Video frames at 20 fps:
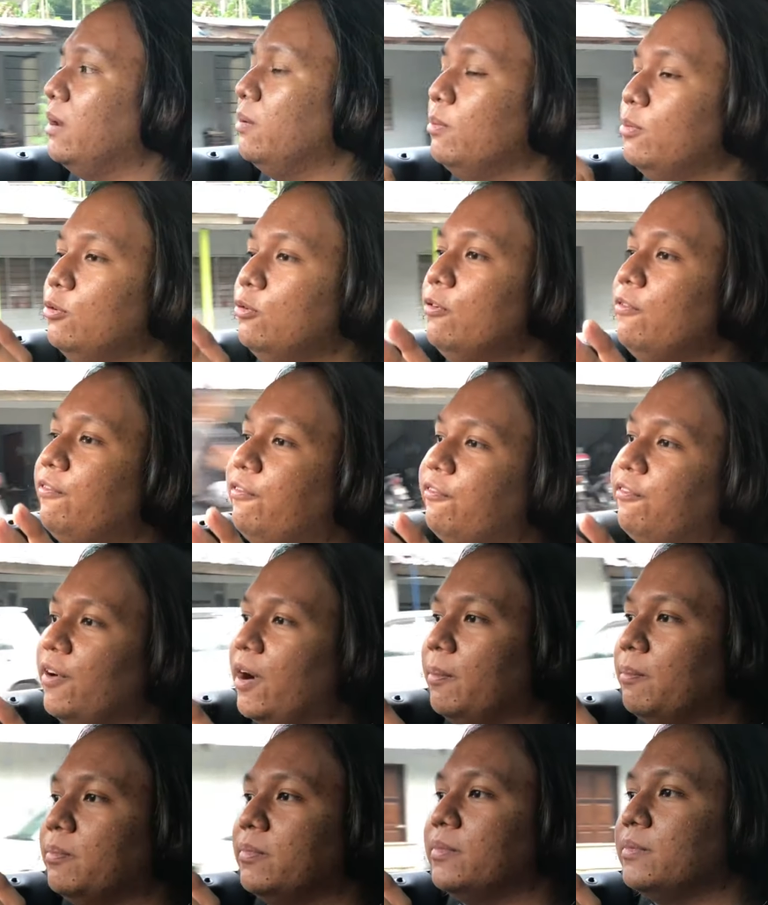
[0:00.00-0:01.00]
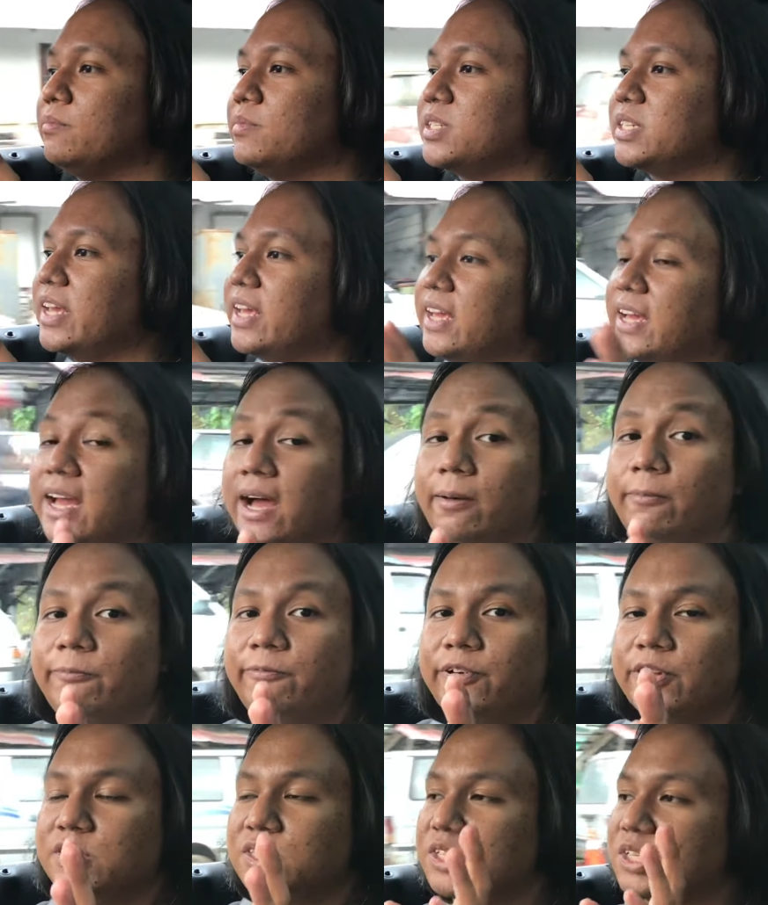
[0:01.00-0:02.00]
and move from say
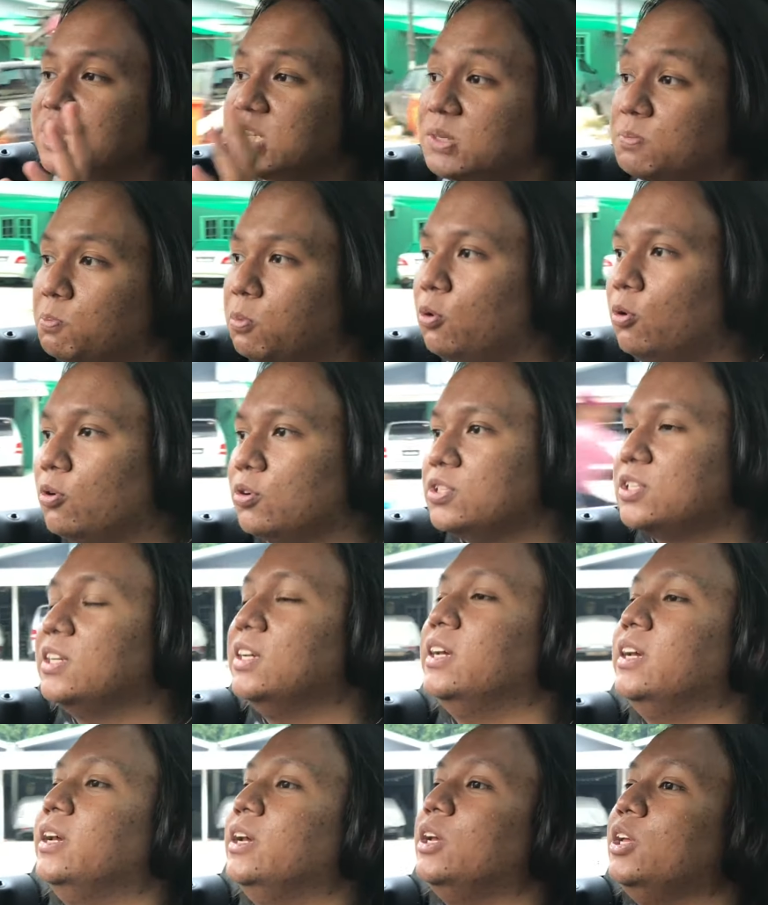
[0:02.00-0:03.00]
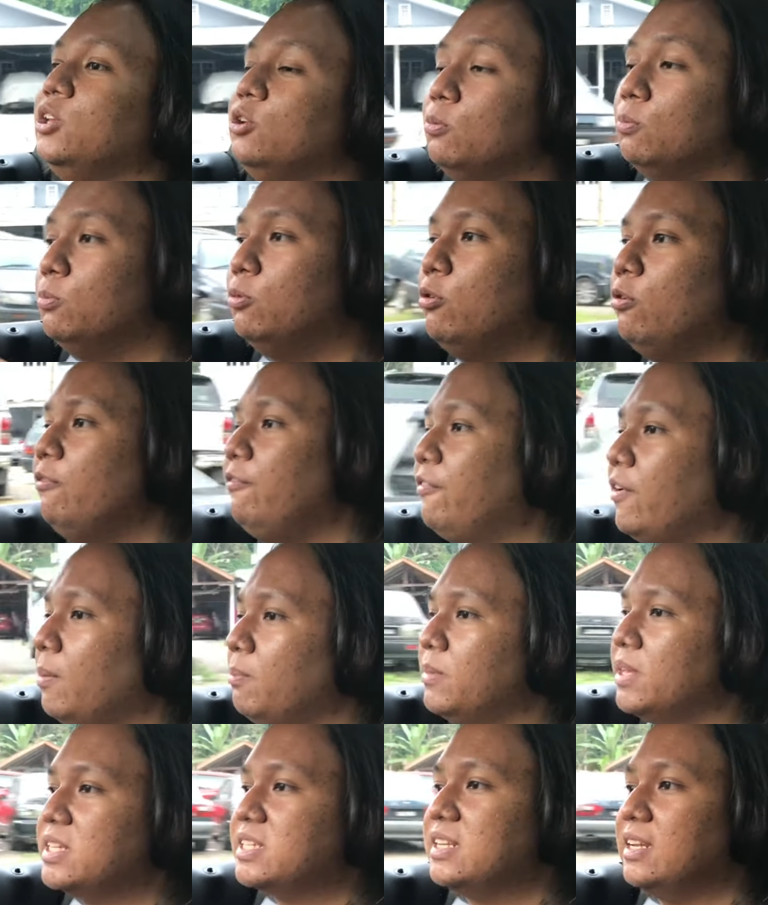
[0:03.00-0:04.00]
comfort to sport, you move
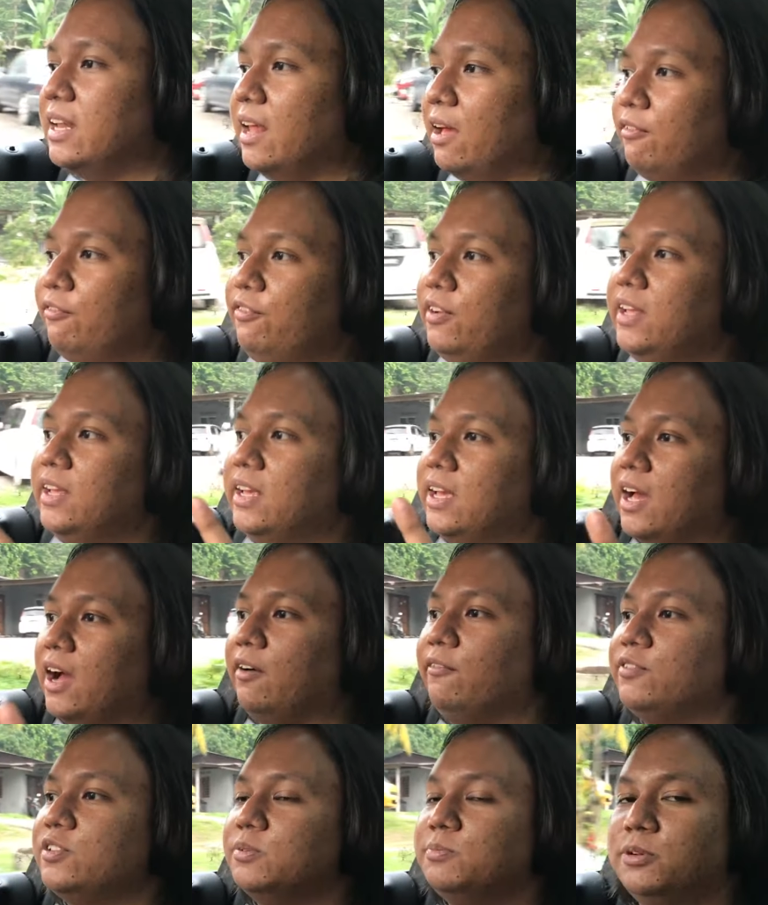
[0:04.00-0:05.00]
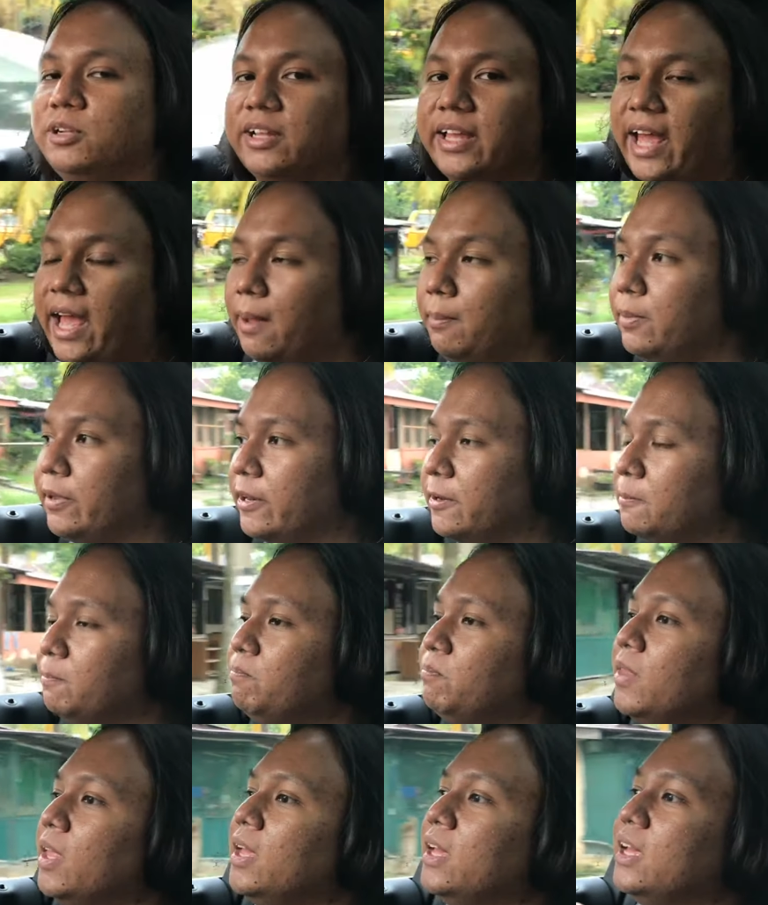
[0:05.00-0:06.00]
from this lovely comfortable cabin
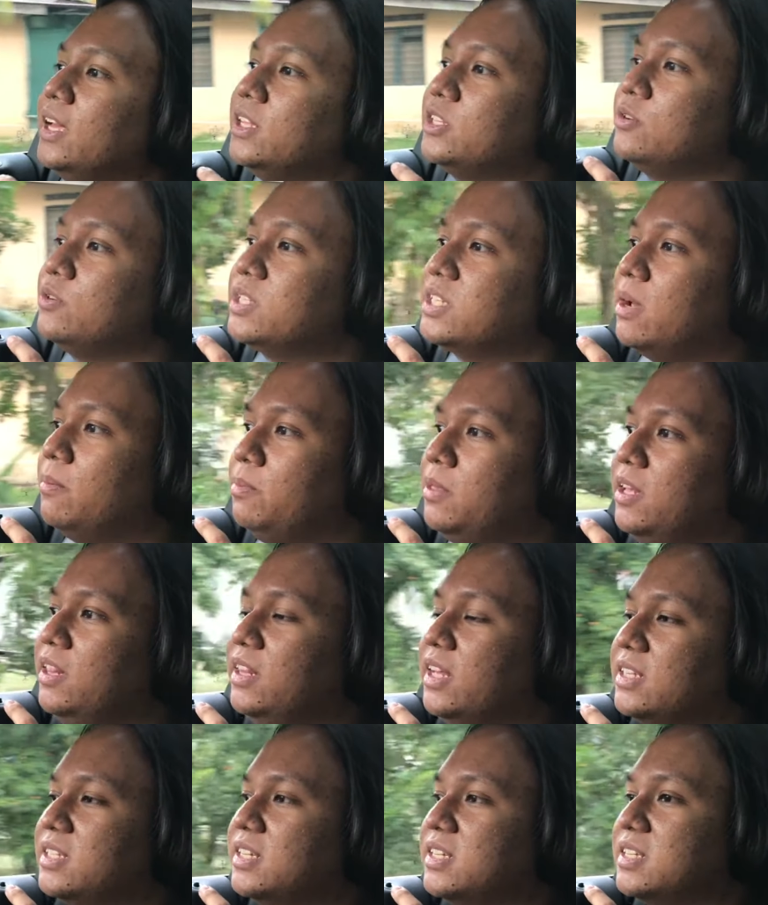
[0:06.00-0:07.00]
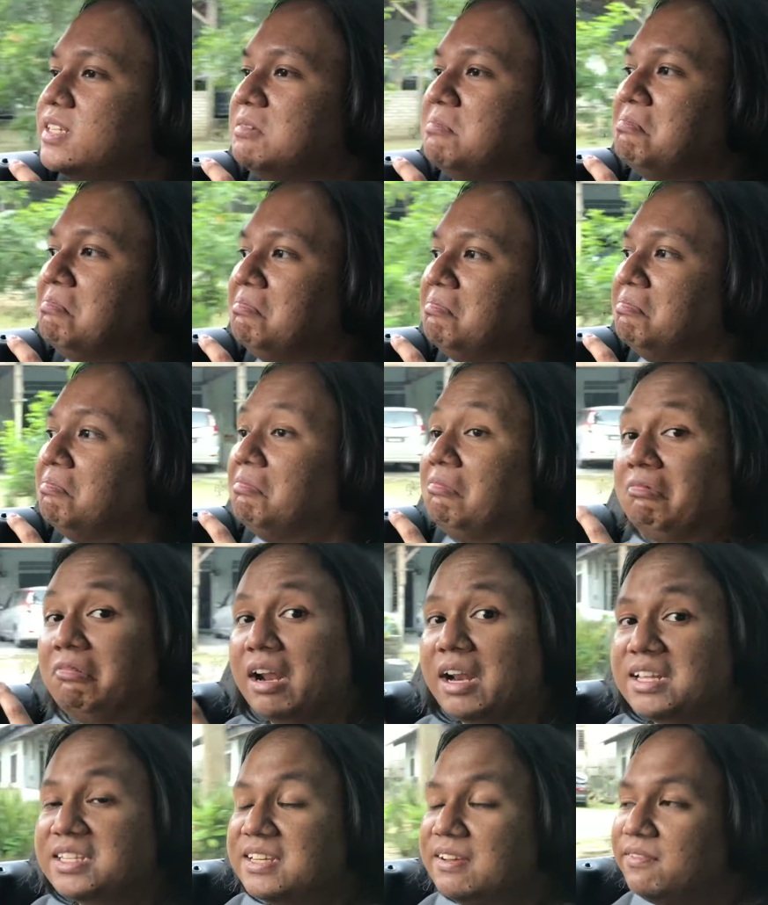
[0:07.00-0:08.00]
into something that is
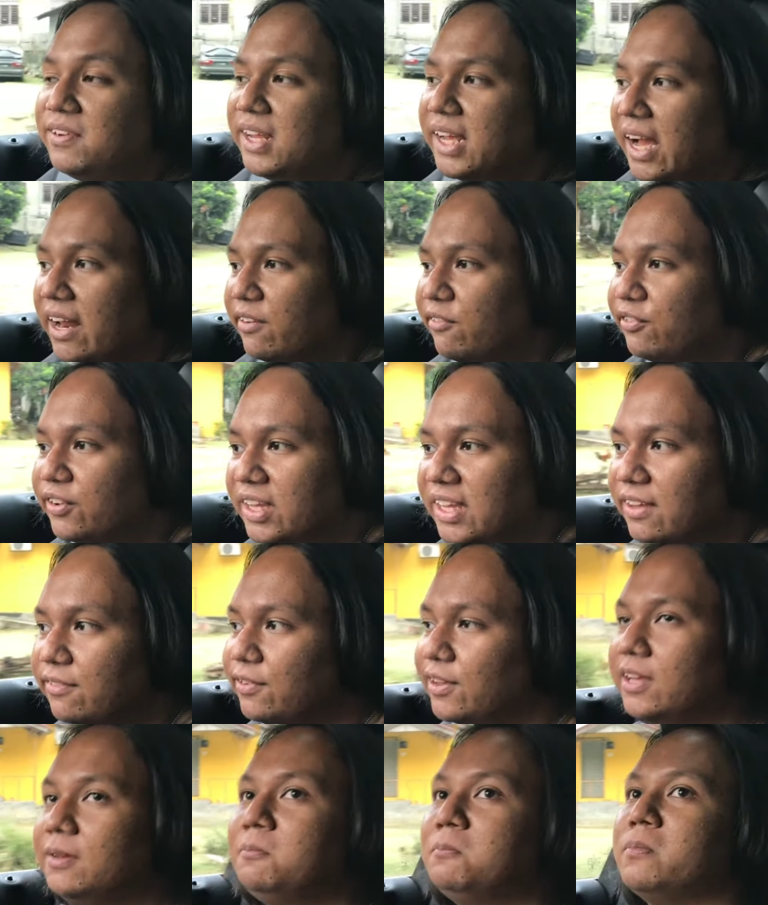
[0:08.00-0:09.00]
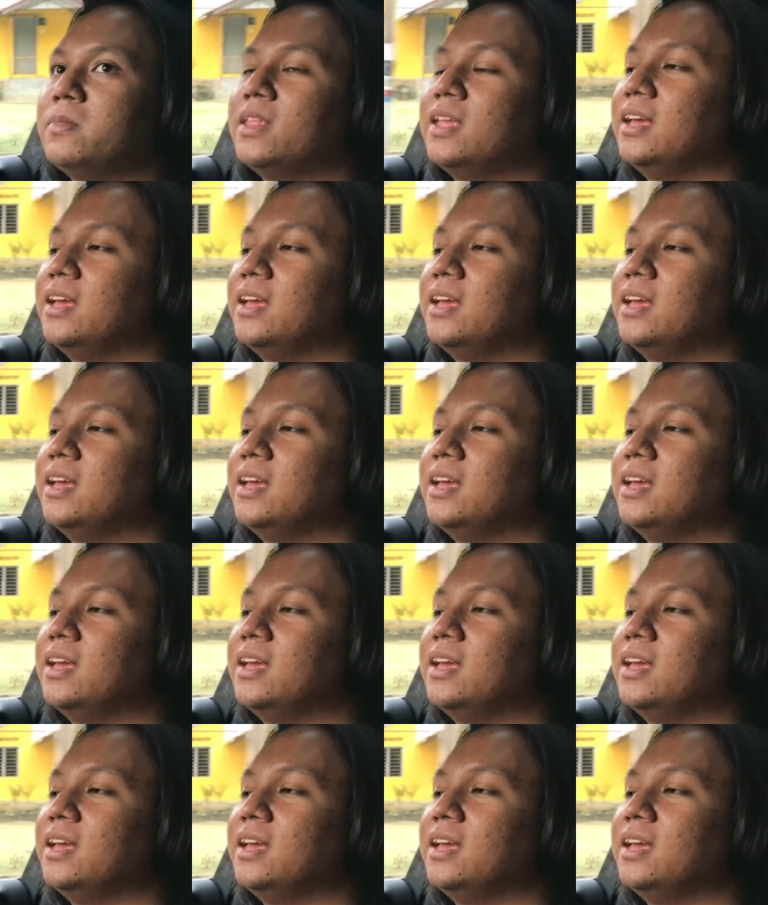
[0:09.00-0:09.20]
relatively unforgiving,